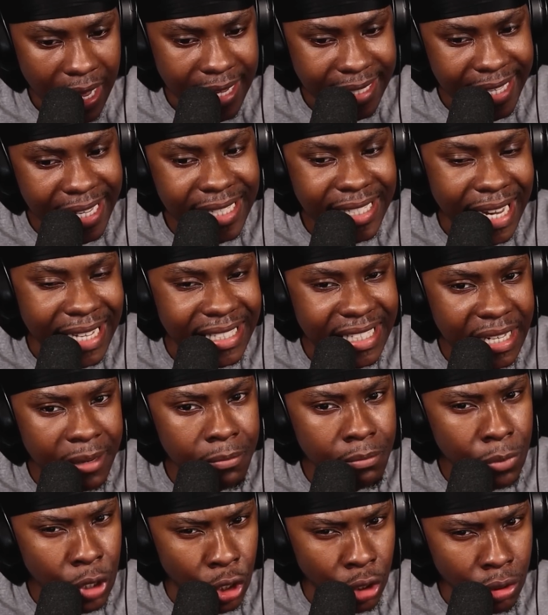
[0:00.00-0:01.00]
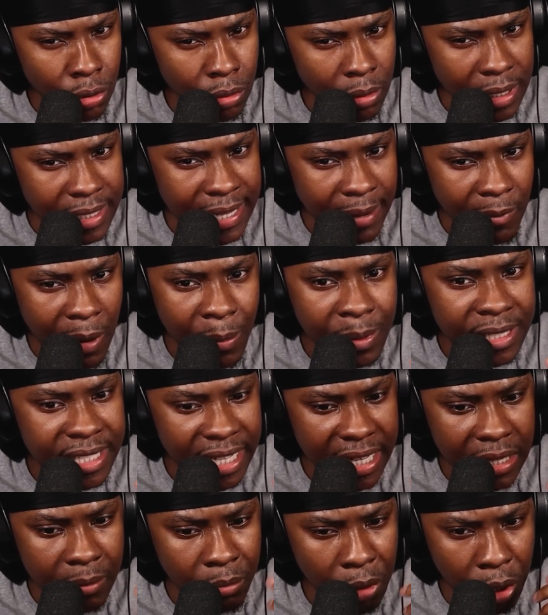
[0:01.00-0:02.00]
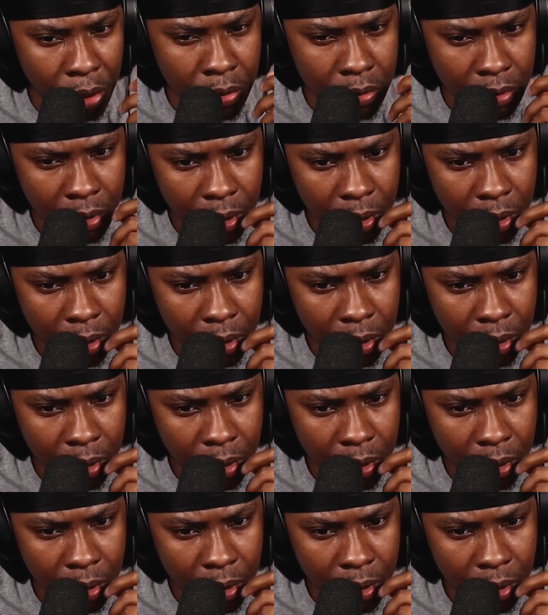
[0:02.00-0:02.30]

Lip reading: Mew? Is that why we're seeing Mew?